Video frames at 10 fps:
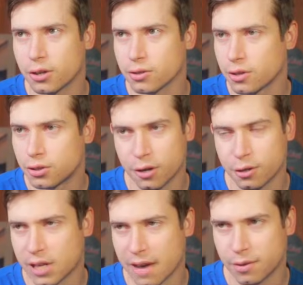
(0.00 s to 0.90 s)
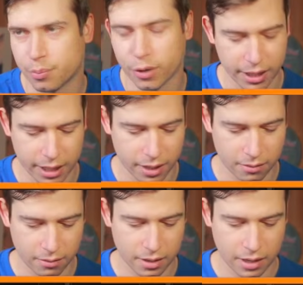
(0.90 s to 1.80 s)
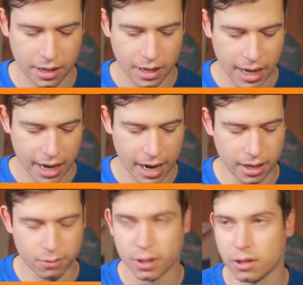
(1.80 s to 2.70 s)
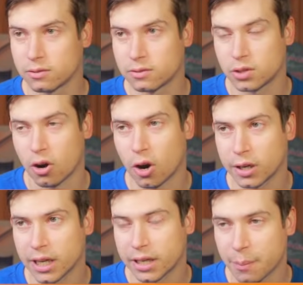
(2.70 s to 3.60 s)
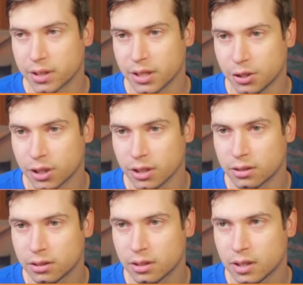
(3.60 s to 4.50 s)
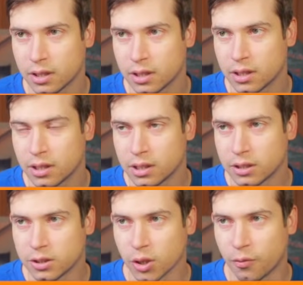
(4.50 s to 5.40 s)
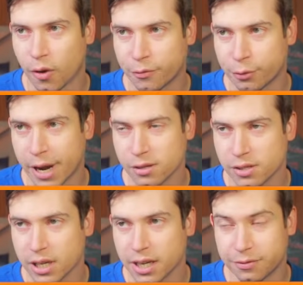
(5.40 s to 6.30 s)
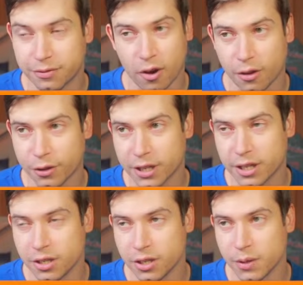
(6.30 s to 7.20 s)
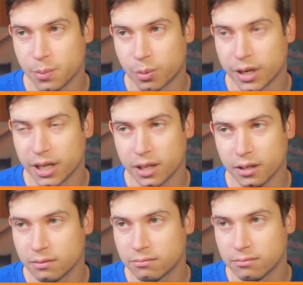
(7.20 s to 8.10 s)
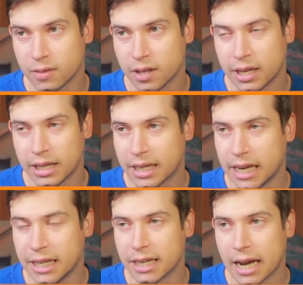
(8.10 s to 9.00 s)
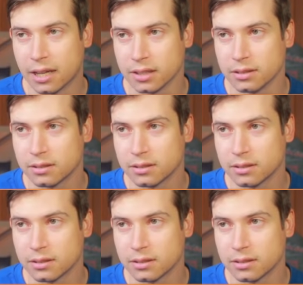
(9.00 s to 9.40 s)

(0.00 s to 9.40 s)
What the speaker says: The Chargers haven't bringing in any real target competition so far in free agency. And if all they're going to do is bring in Keenan Allen,